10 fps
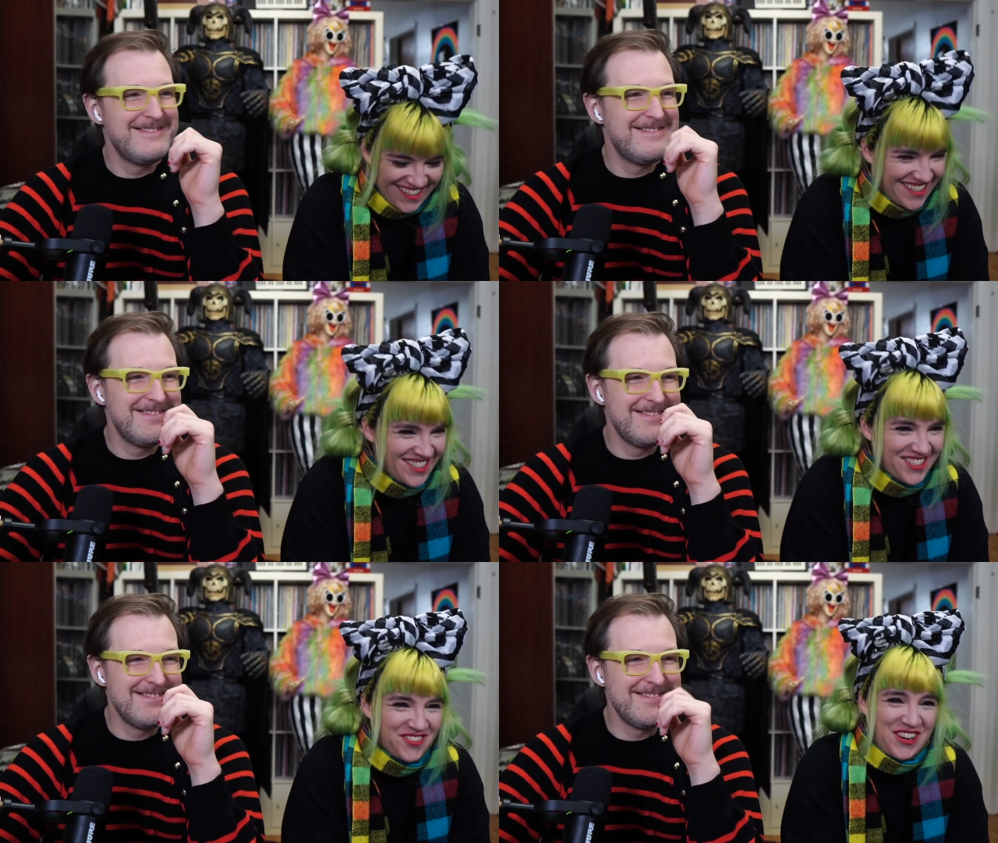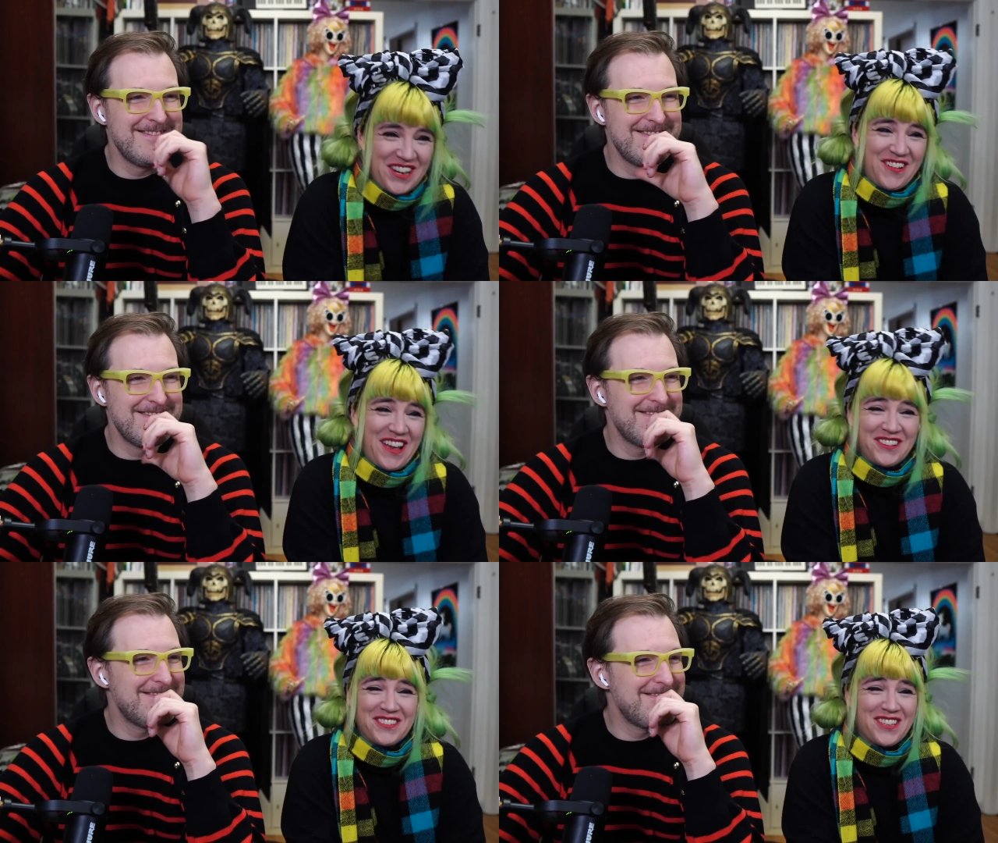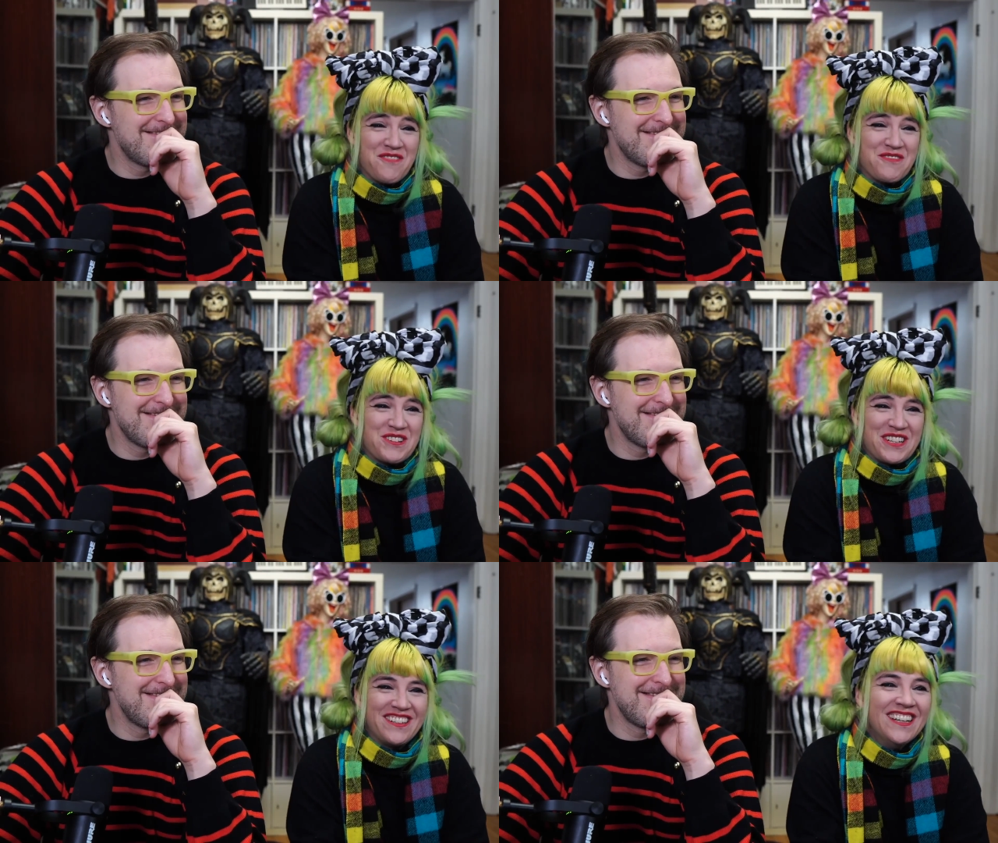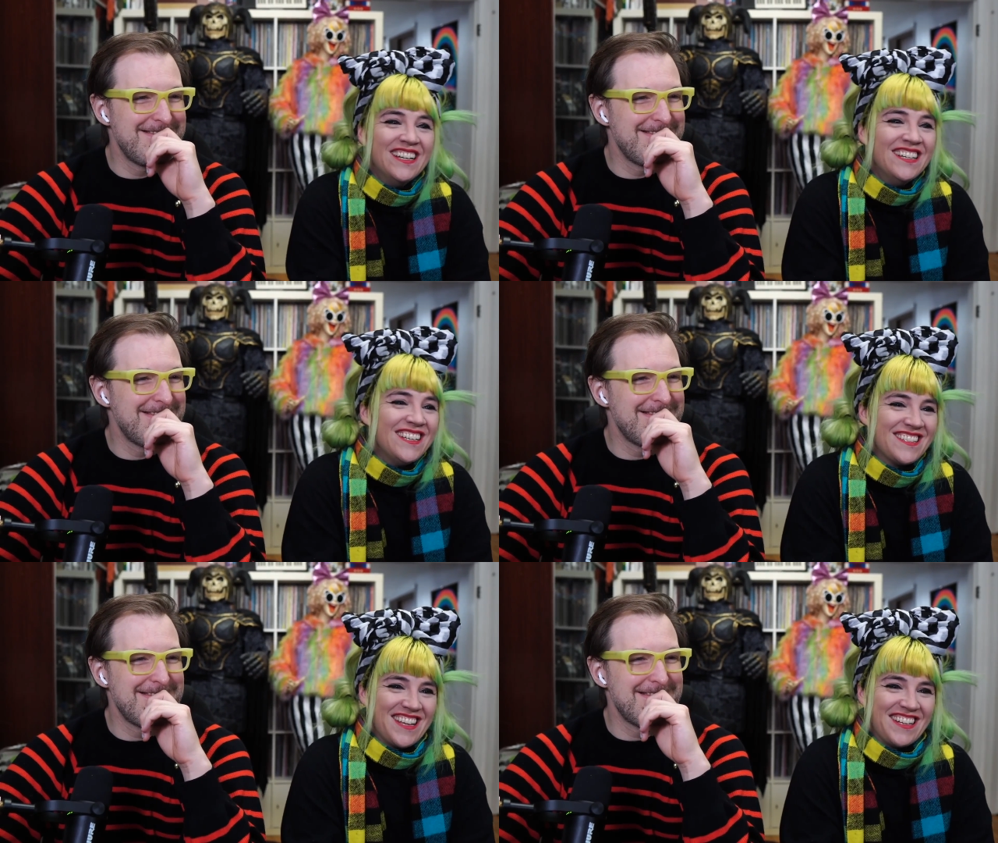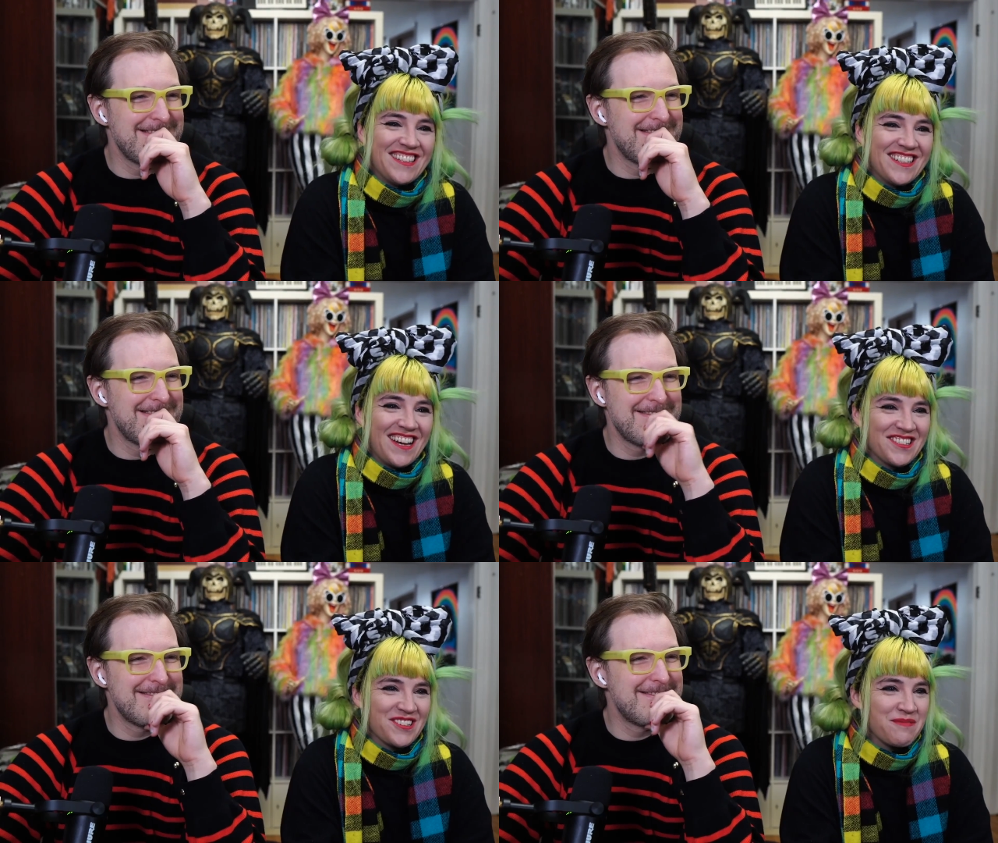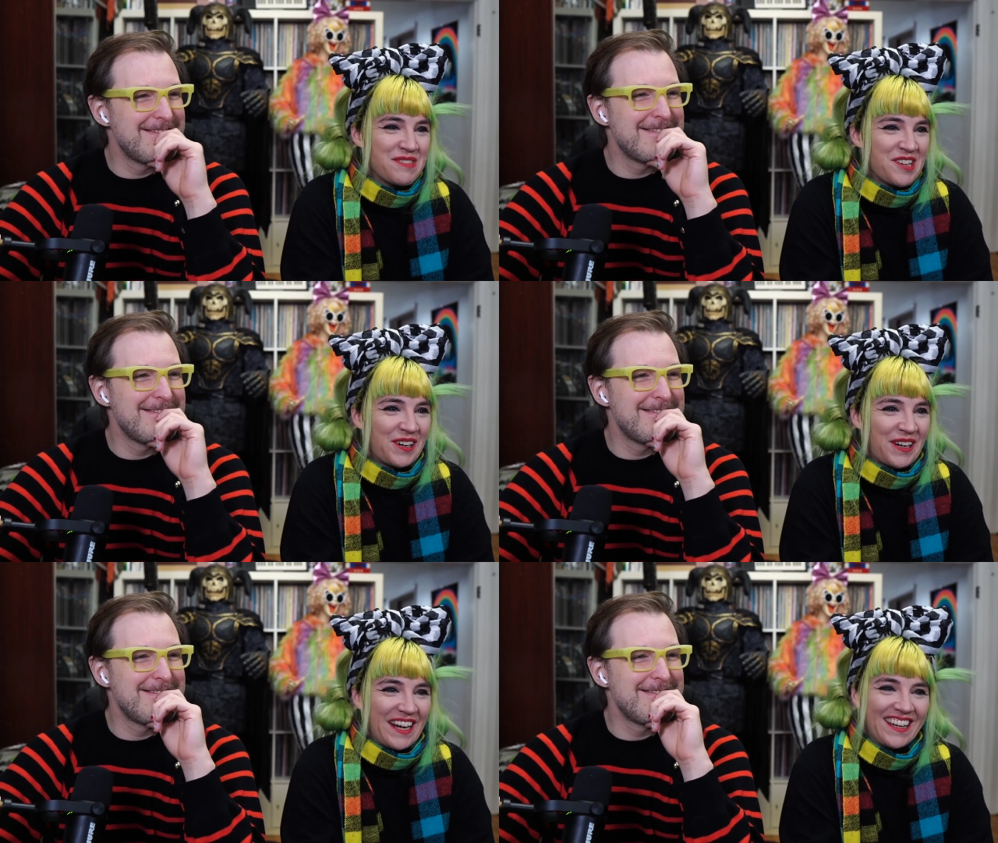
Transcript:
Speaker 1: it's just Frank Reynolds covered in sanitizer. Oh I'm sorry.